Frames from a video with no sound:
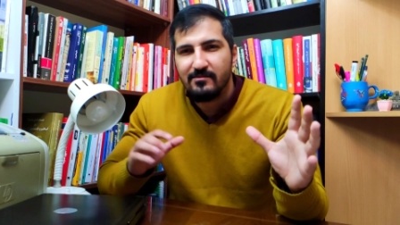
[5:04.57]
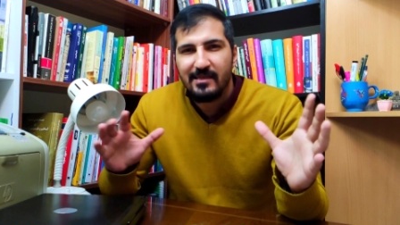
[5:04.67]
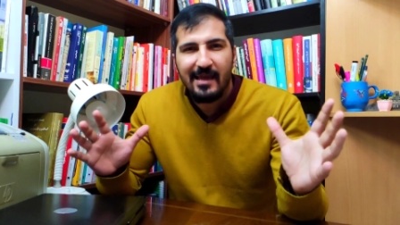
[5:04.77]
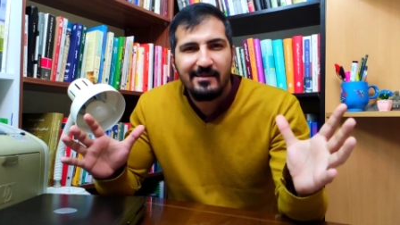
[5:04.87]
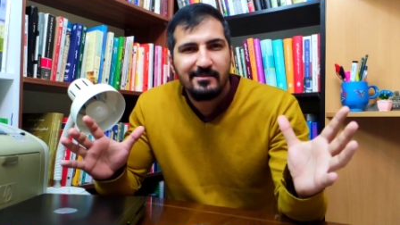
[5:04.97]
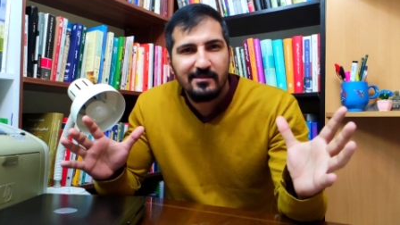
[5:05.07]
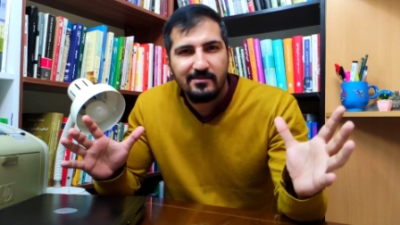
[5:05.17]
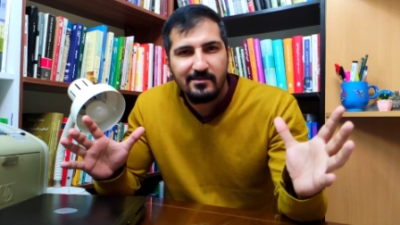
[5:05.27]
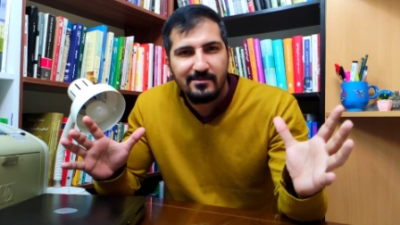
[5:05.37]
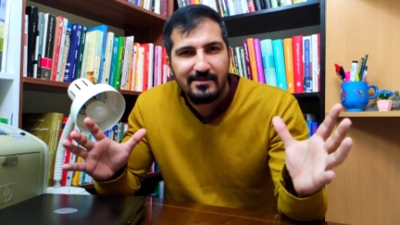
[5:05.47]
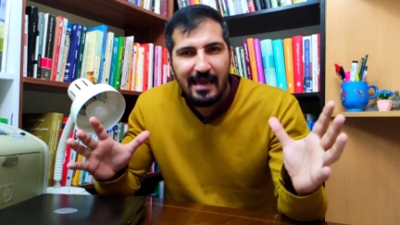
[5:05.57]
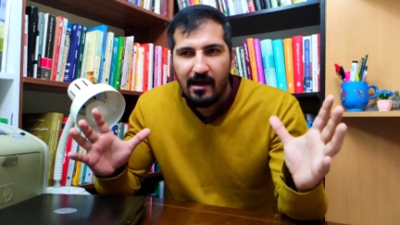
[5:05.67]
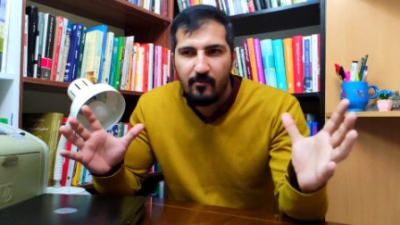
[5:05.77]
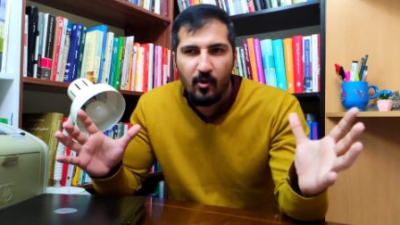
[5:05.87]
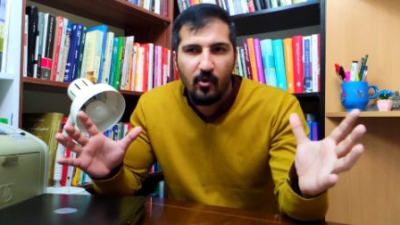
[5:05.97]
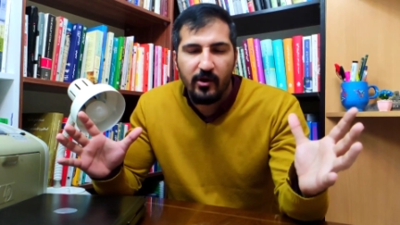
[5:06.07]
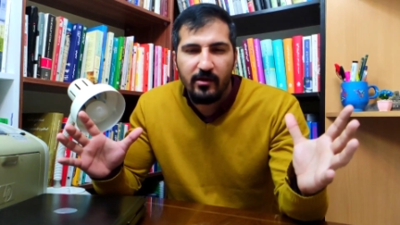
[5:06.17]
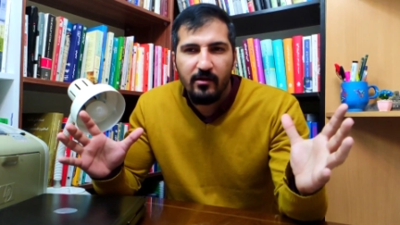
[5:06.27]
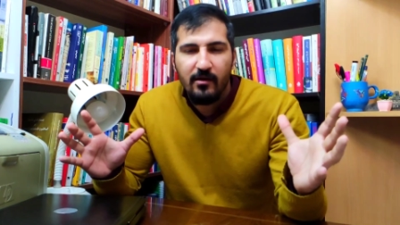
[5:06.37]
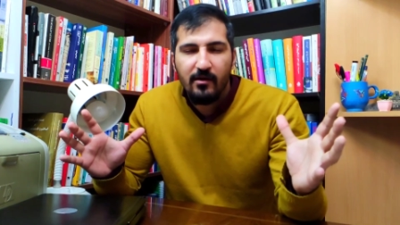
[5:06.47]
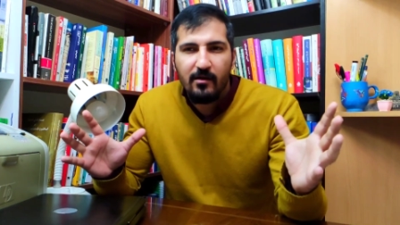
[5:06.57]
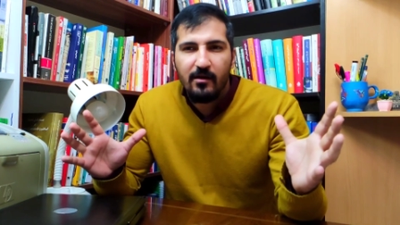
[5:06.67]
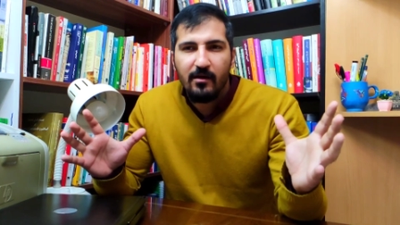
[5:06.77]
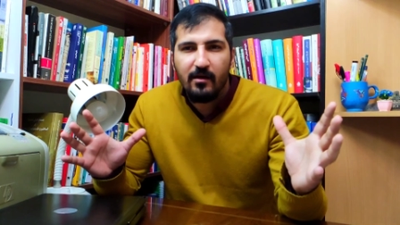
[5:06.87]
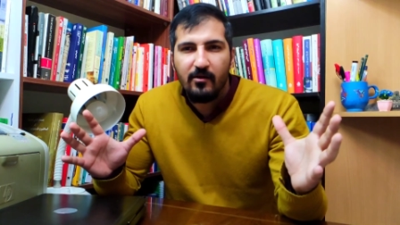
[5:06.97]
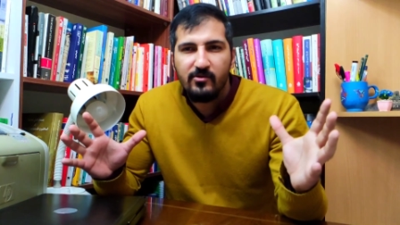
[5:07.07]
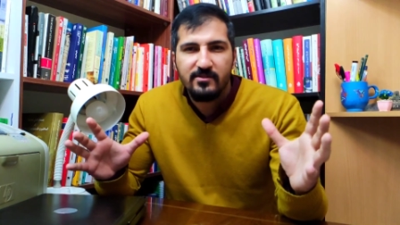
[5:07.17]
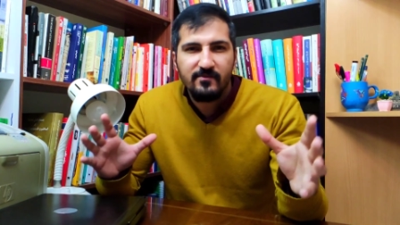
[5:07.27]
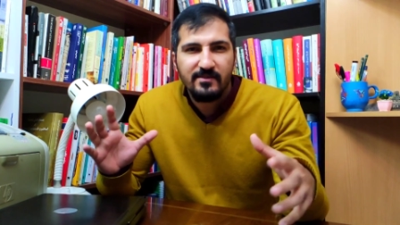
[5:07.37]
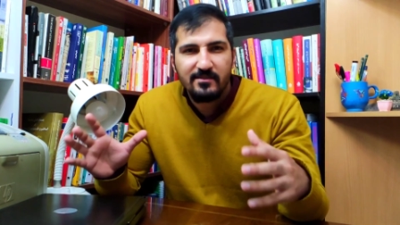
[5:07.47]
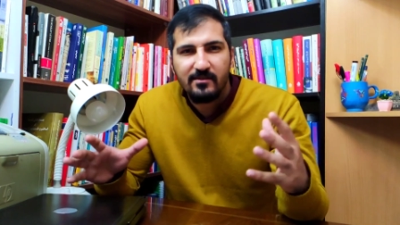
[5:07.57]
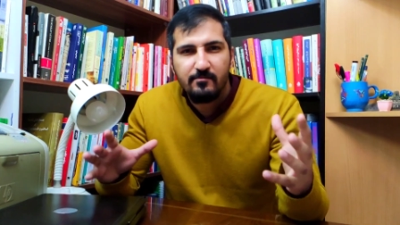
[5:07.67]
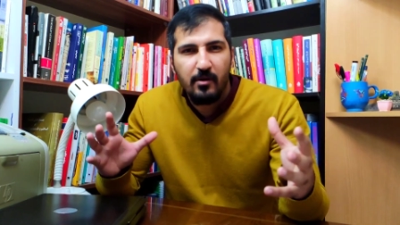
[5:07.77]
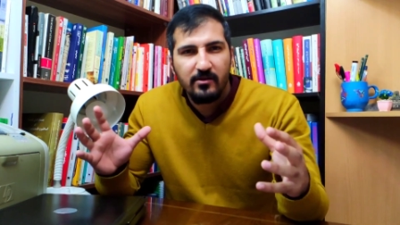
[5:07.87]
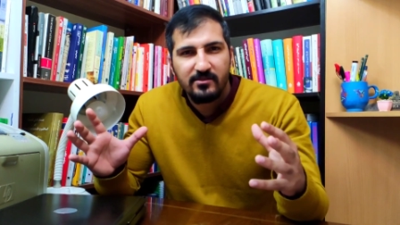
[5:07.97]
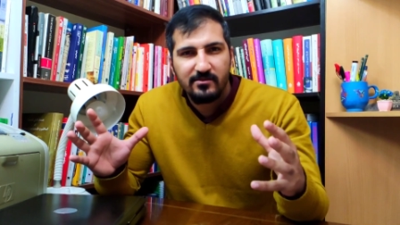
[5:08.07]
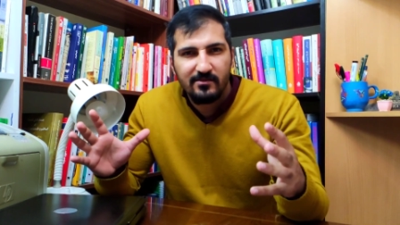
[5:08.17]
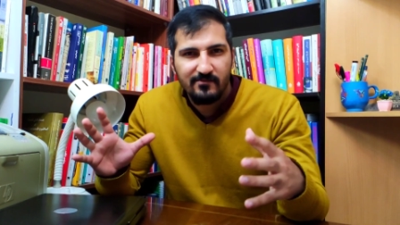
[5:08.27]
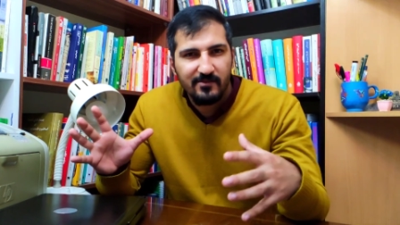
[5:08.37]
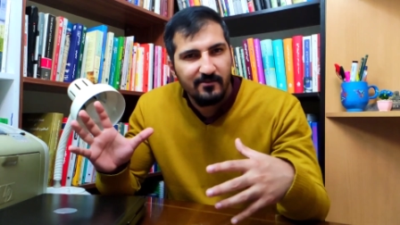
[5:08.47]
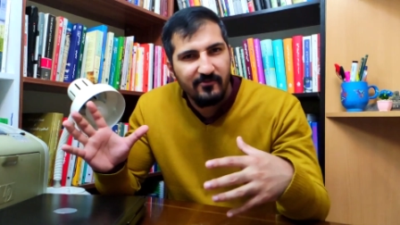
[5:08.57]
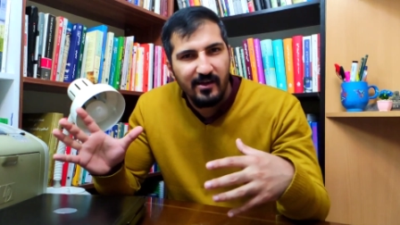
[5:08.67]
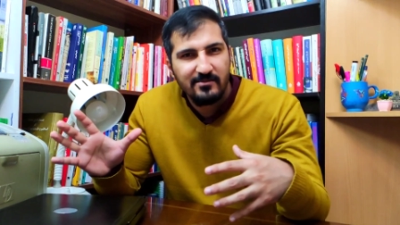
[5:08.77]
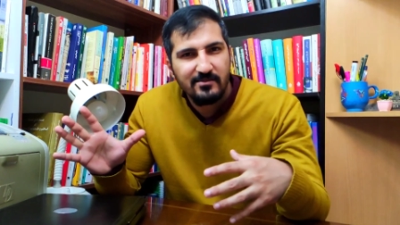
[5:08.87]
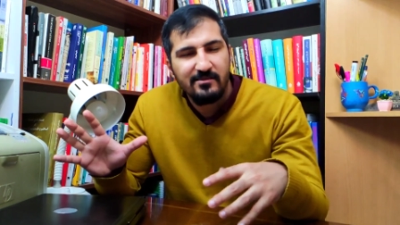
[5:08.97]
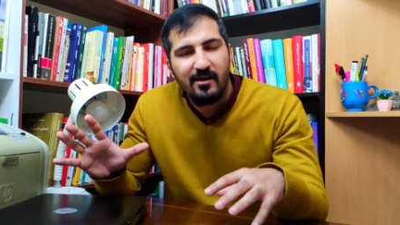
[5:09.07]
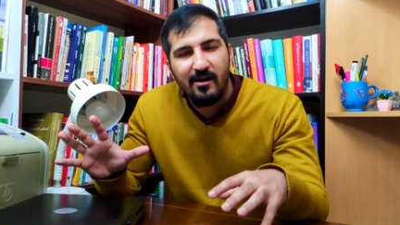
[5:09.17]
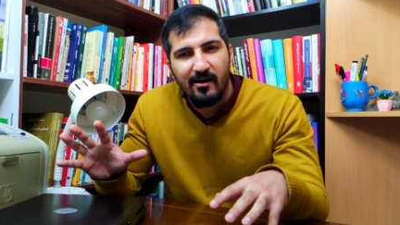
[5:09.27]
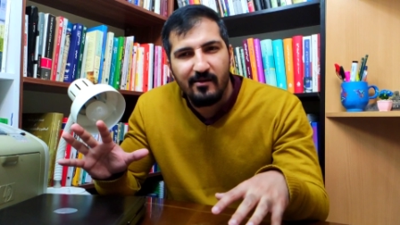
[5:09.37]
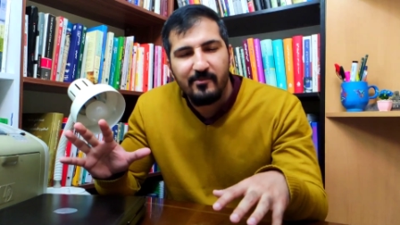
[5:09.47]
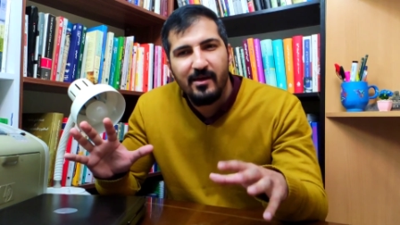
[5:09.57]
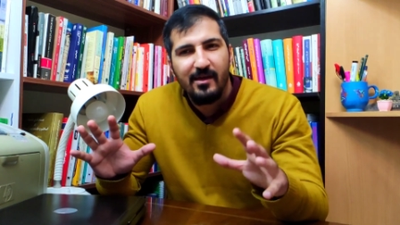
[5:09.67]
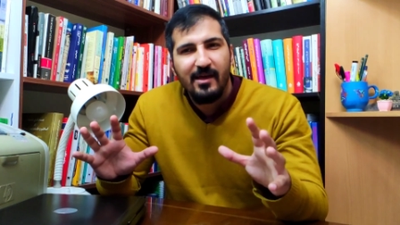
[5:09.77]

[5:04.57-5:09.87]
Texas cowboy who is visiting Boston for the first time,